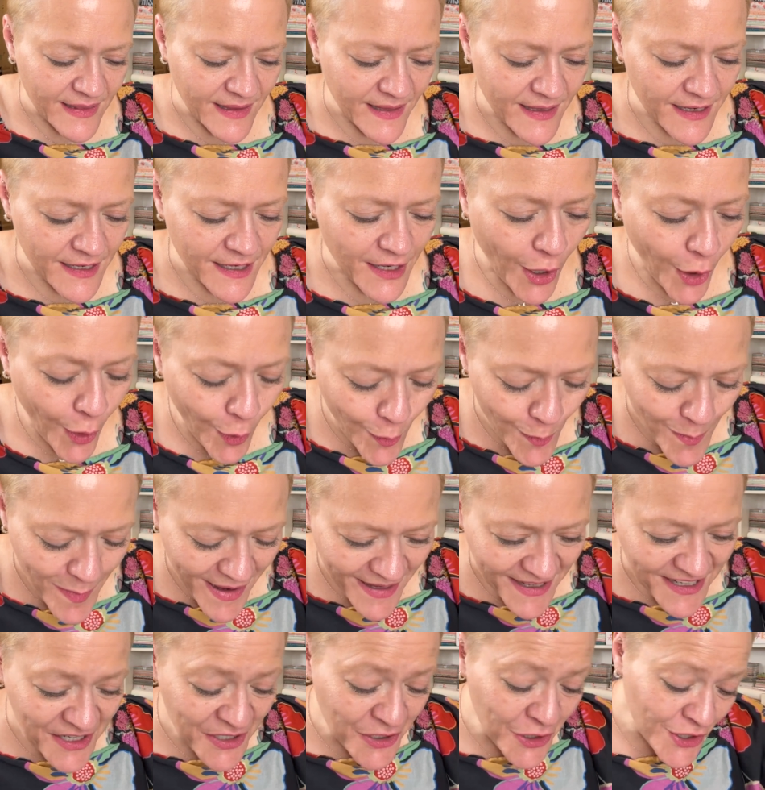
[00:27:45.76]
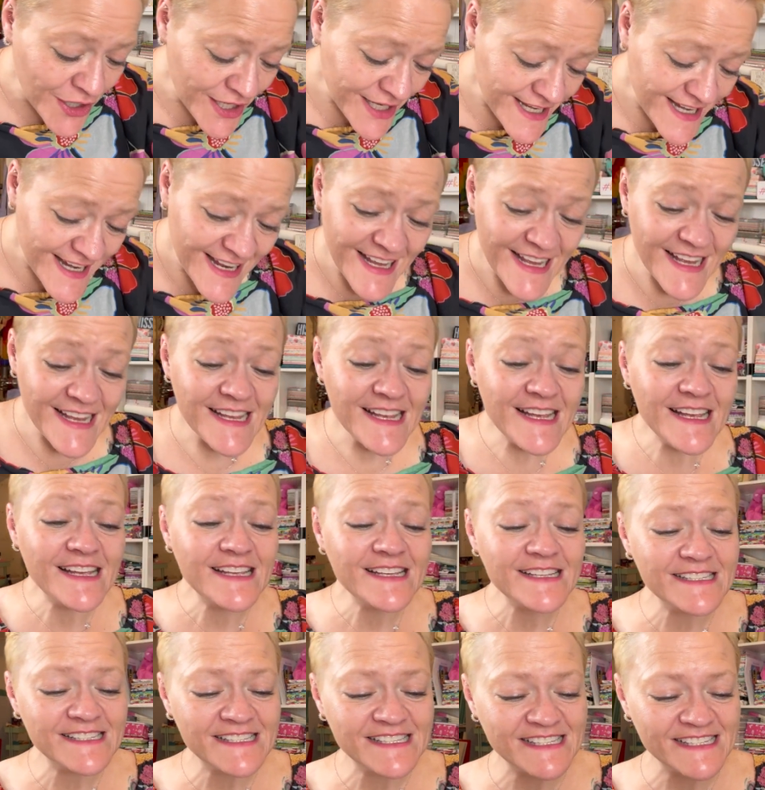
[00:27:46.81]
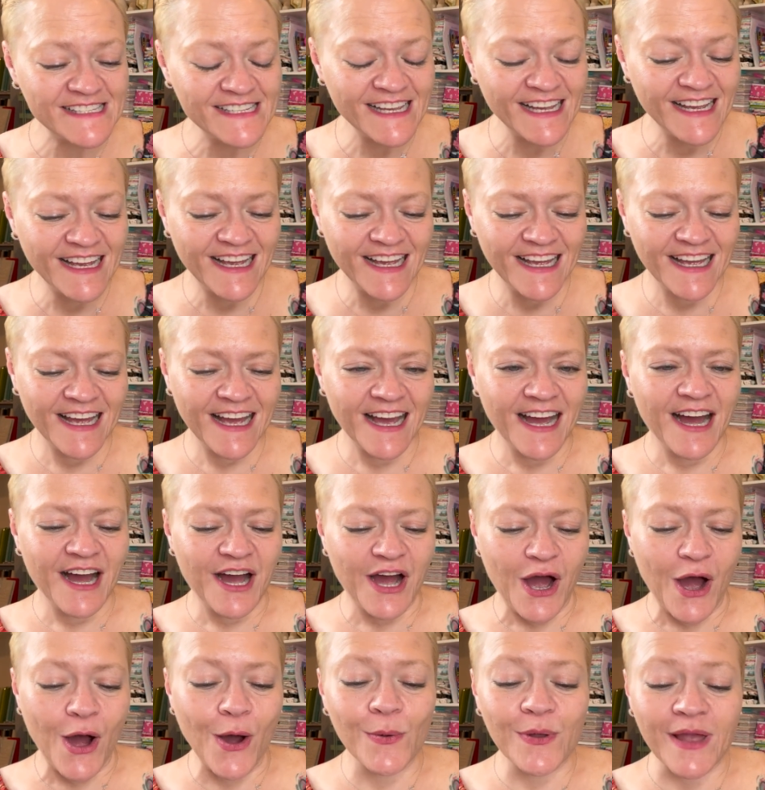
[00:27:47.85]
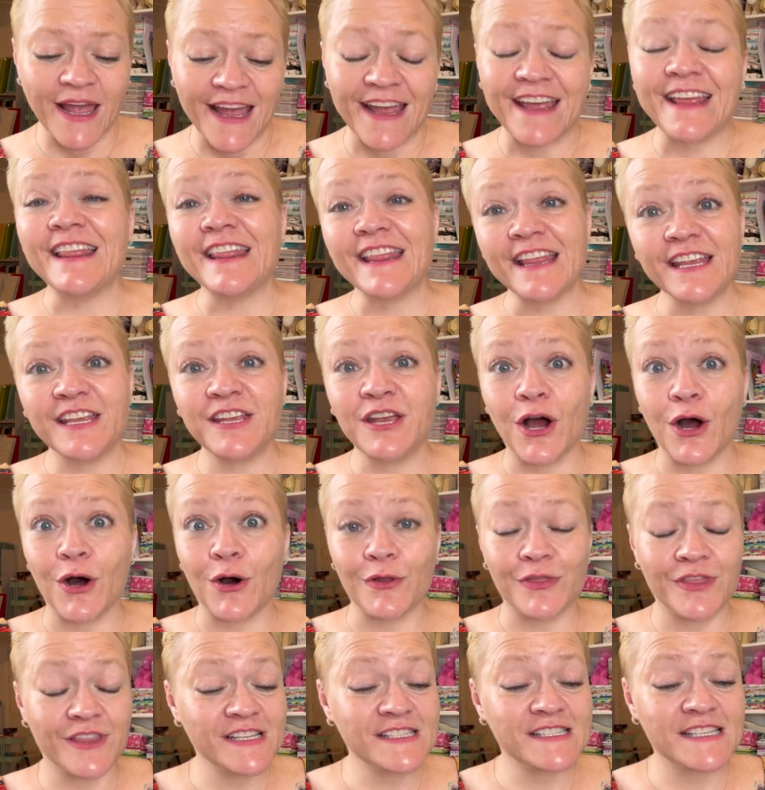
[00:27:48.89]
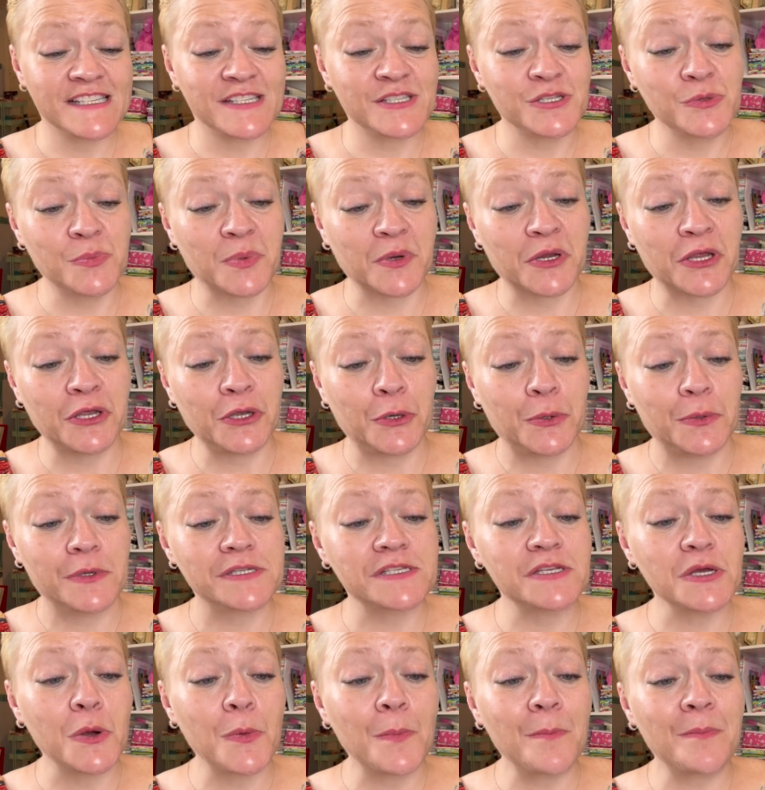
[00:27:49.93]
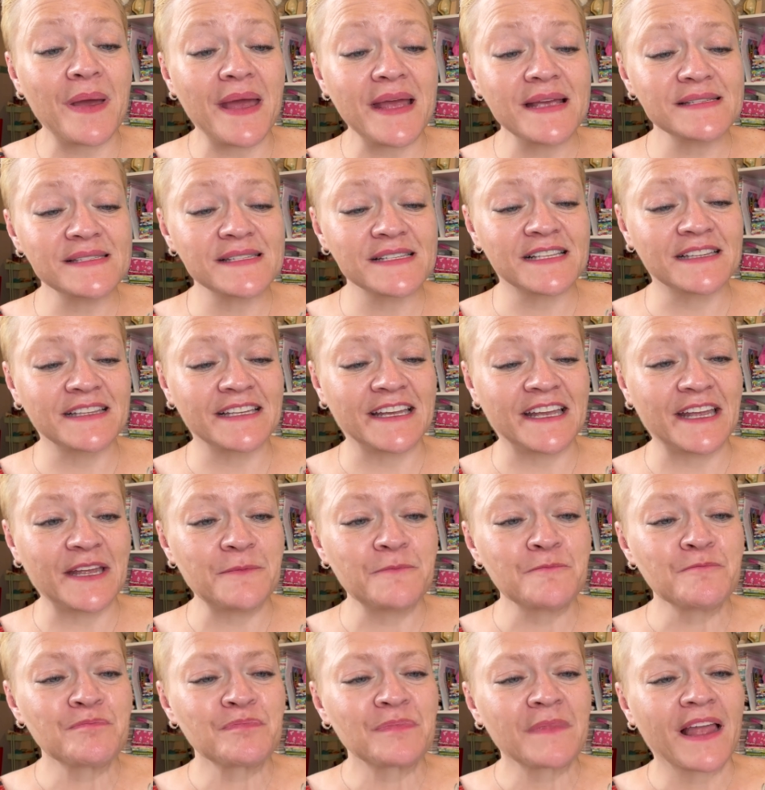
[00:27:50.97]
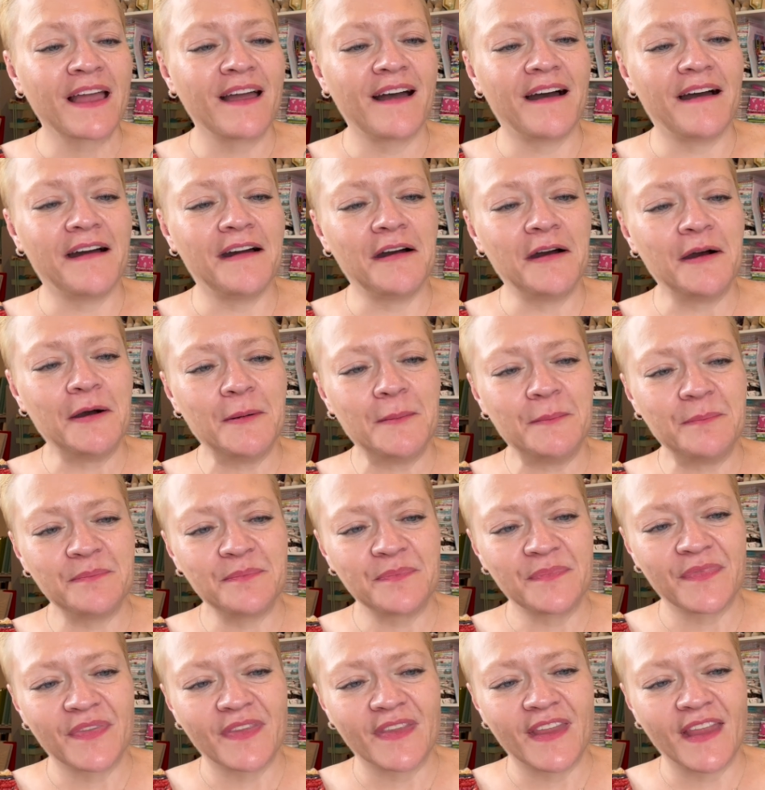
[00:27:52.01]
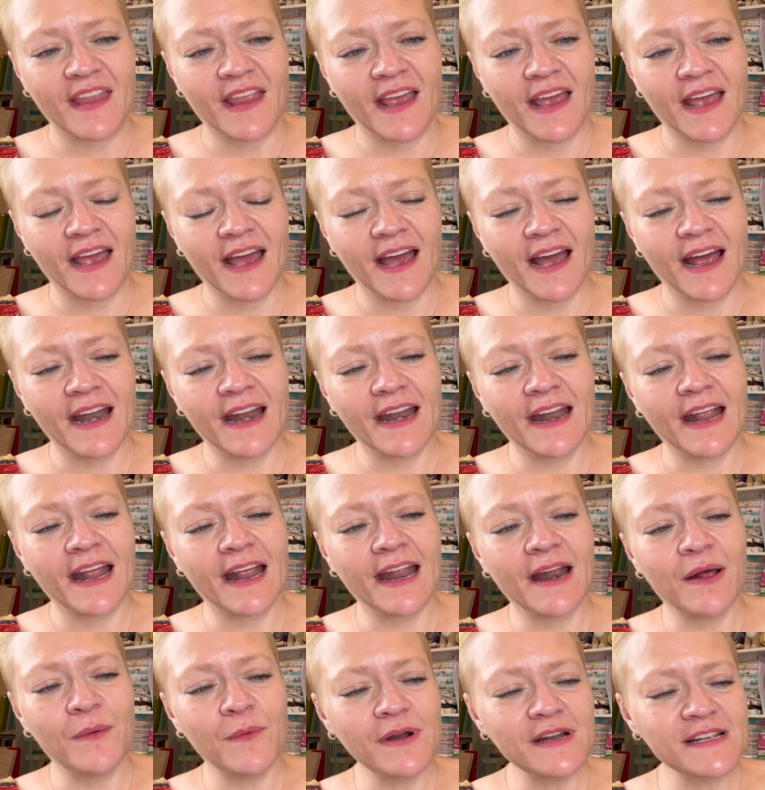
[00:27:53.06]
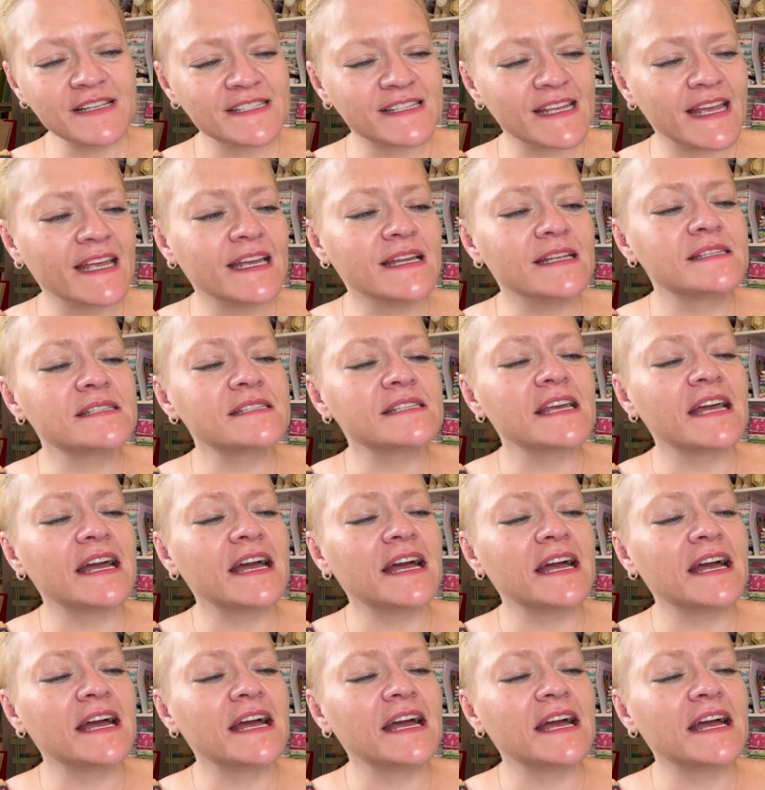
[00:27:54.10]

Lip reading: then, oh my goodness. Okay, y'all, this is super cute. So basically, and I want to say it's,